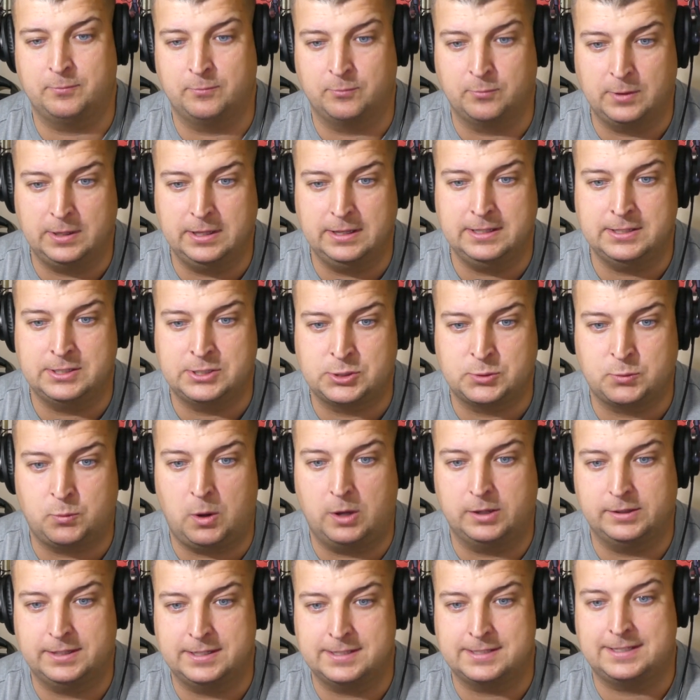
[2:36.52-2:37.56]
really
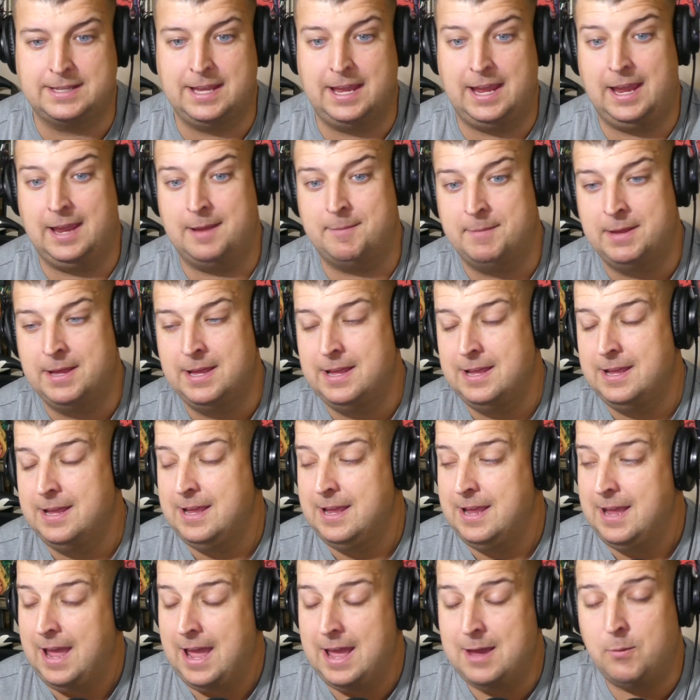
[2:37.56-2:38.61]
swung this game.
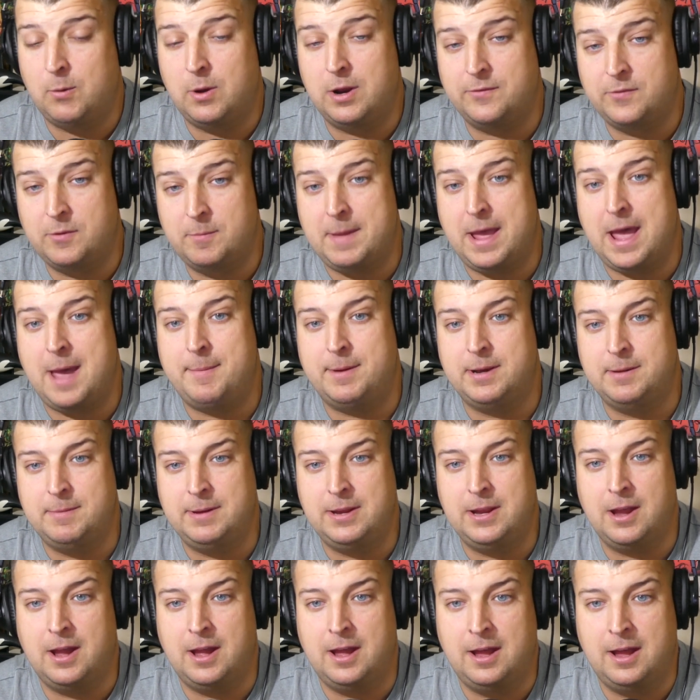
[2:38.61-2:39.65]
And one of them happened to
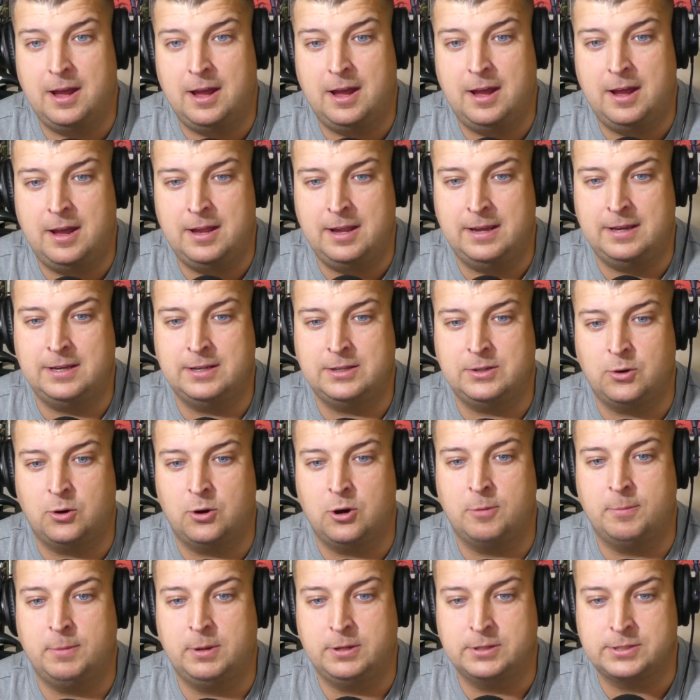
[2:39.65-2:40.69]
be uh, an
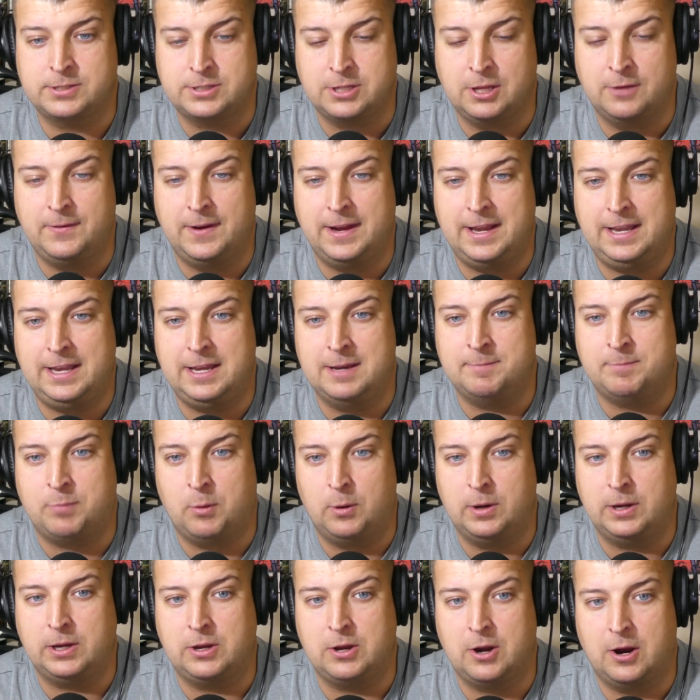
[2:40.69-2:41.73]
adorable Slovenian
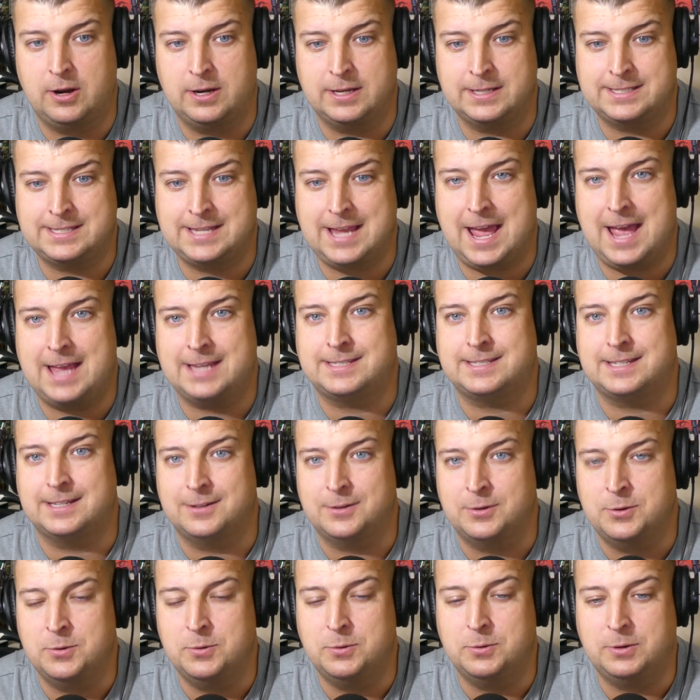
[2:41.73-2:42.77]
point guard
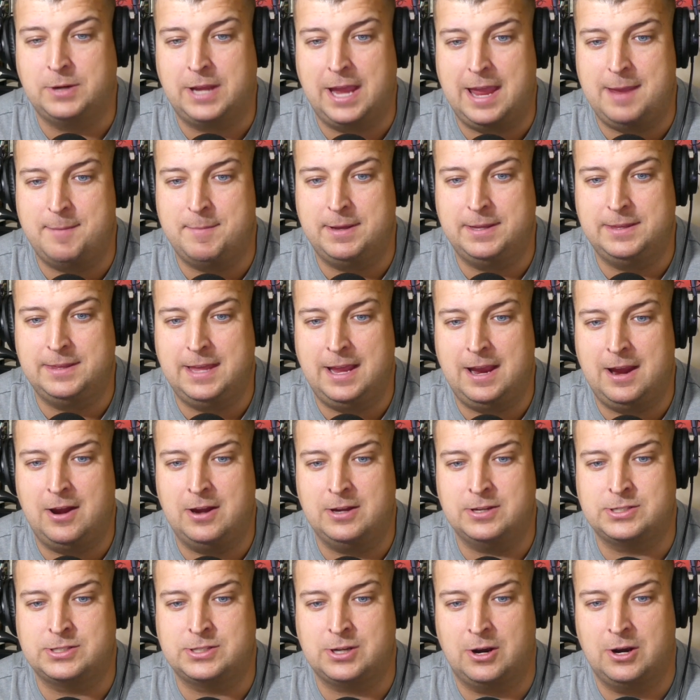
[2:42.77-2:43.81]
assassin who came in there
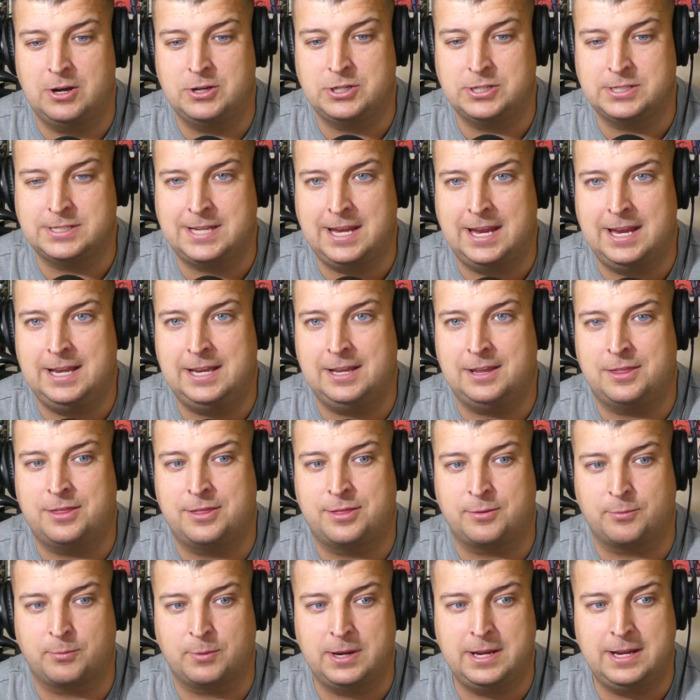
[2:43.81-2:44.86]
and started just hitting
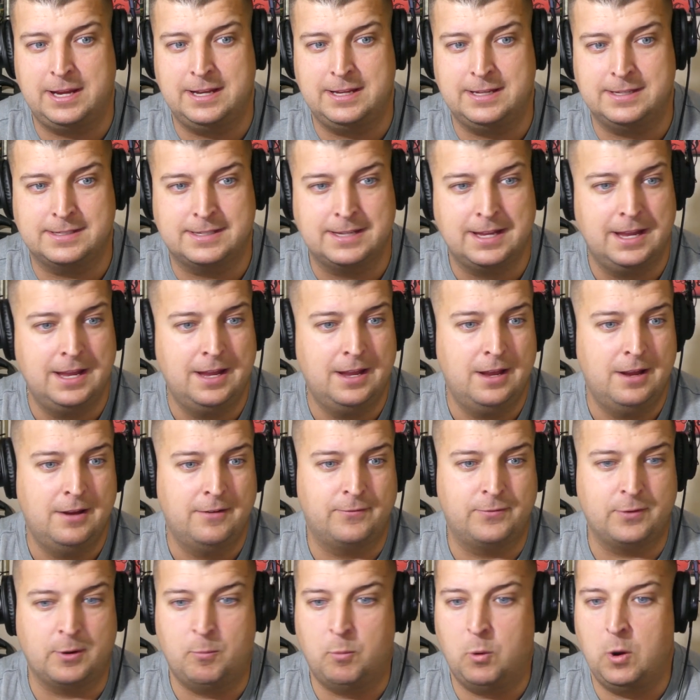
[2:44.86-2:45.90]
threes
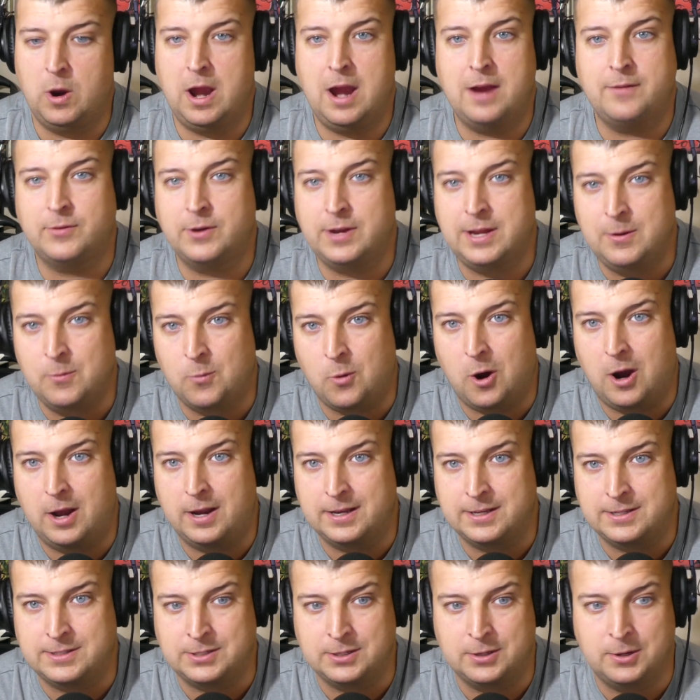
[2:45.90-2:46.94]
from wherever he
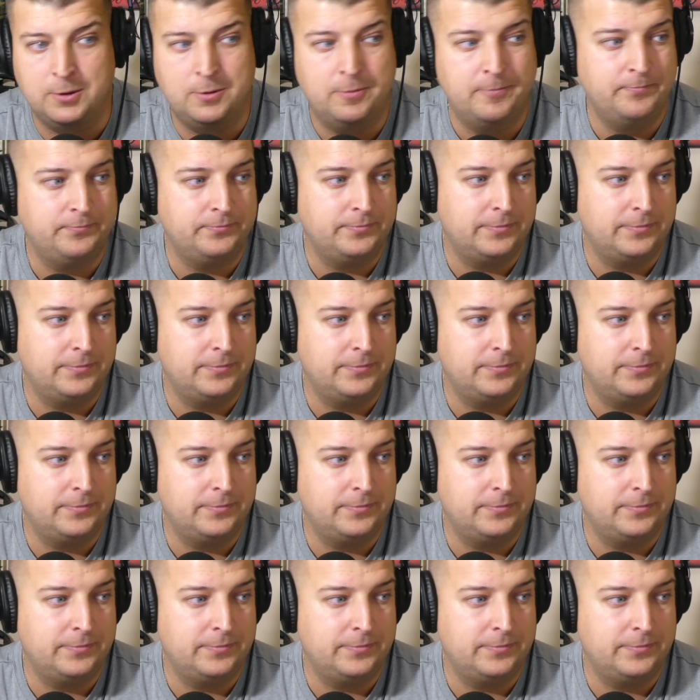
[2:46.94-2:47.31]
wanted to.